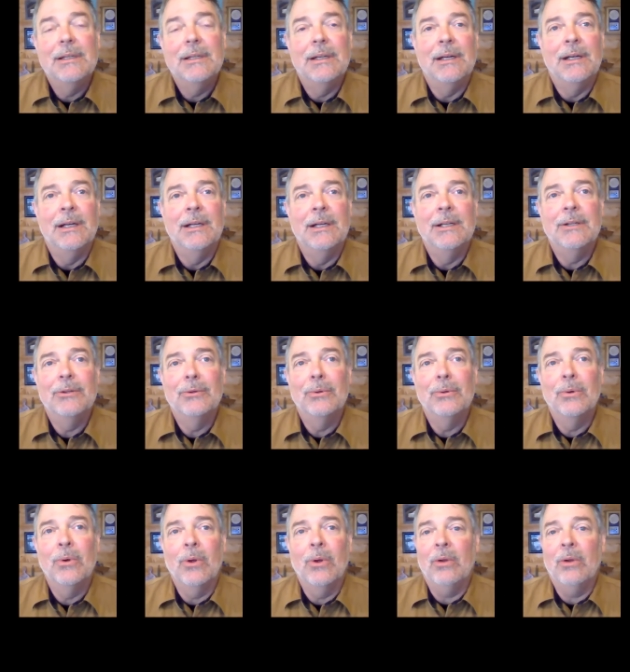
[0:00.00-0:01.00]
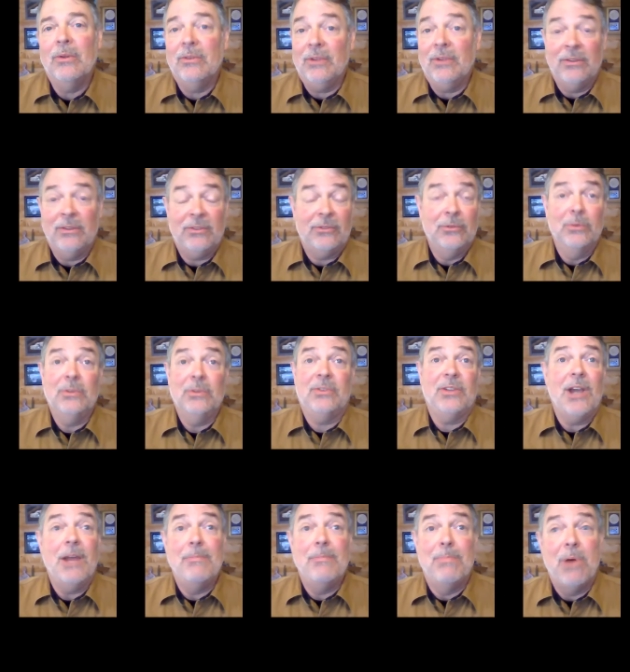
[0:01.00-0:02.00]
or a
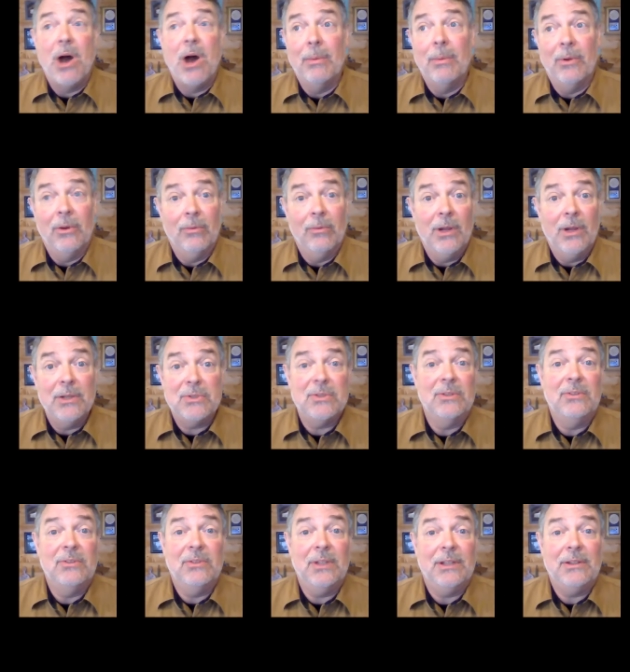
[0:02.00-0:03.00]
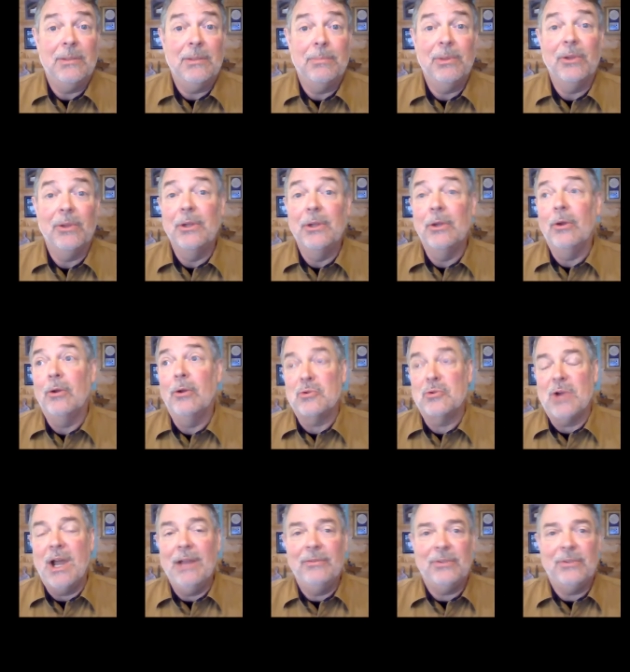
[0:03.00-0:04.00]
suicide bomber rushes at the building or
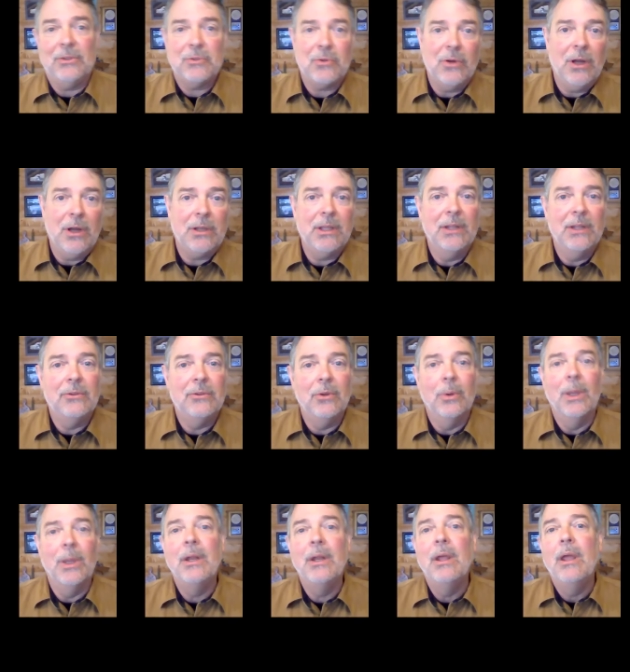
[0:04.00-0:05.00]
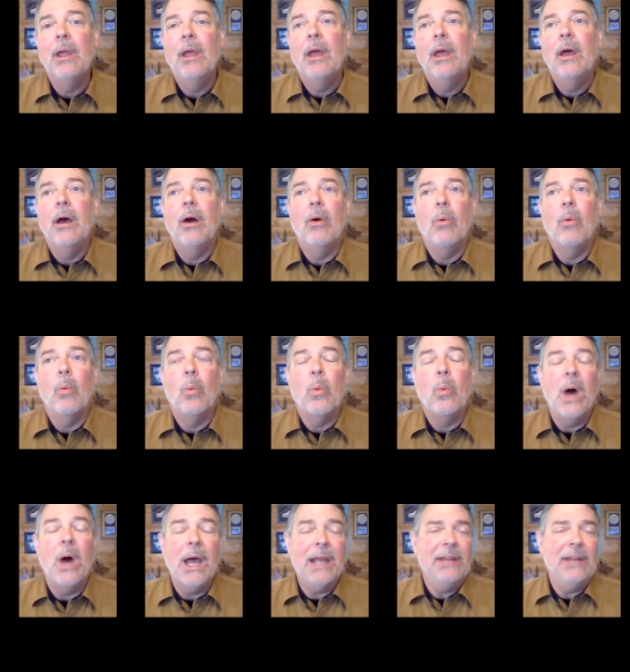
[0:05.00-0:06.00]
drives a truck into it.
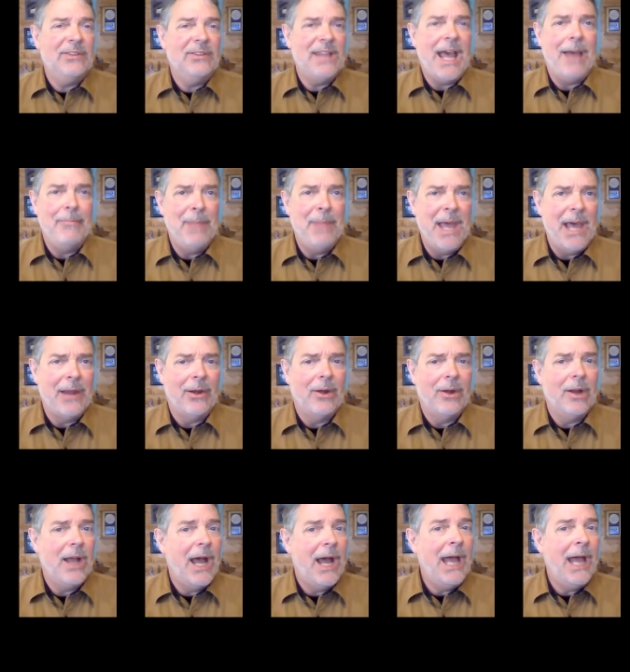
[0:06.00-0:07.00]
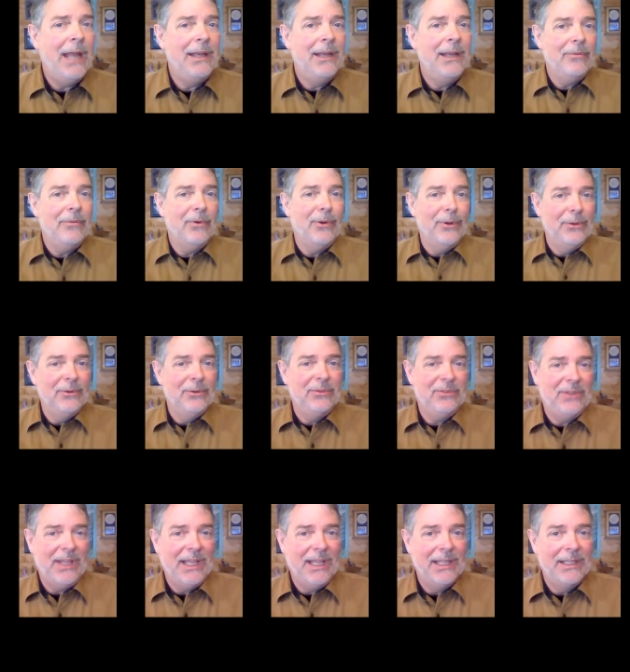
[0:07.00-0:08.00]
Why does that matter? I never
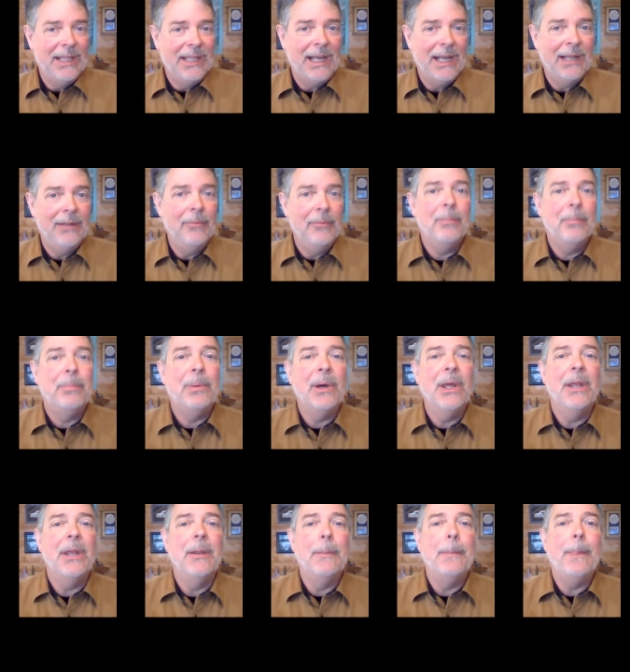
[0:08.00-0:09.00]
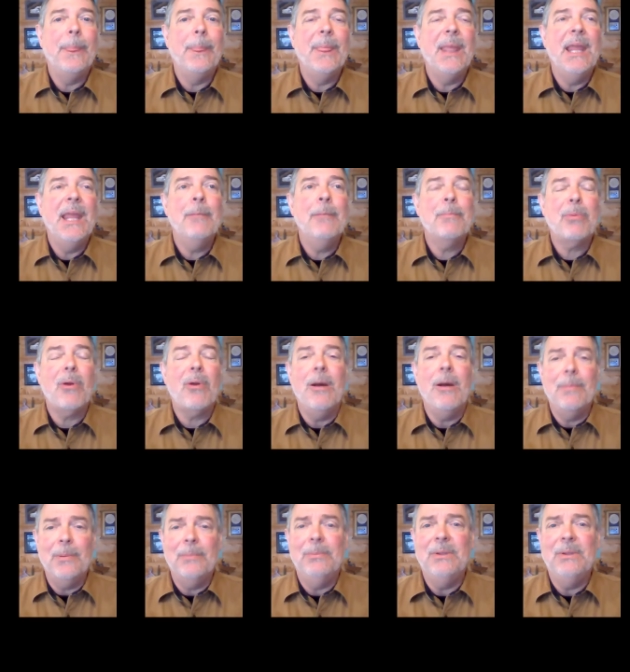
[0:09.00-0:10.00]
understand that, but it
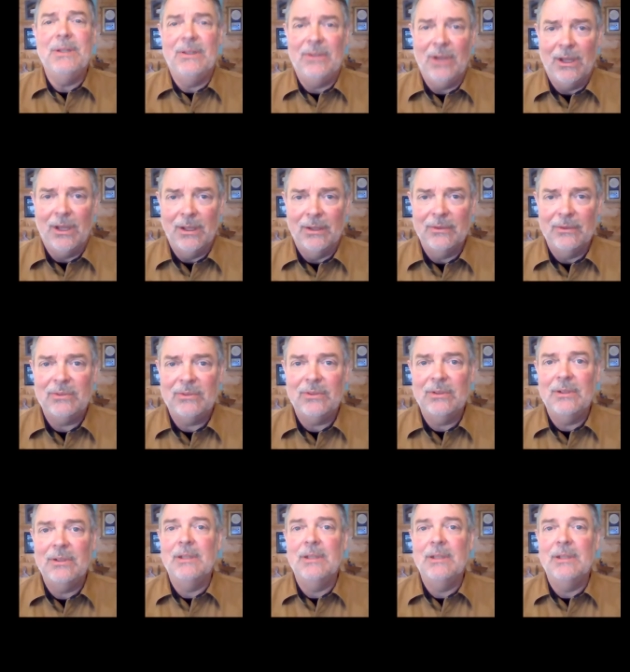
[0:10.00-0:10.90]
probably does,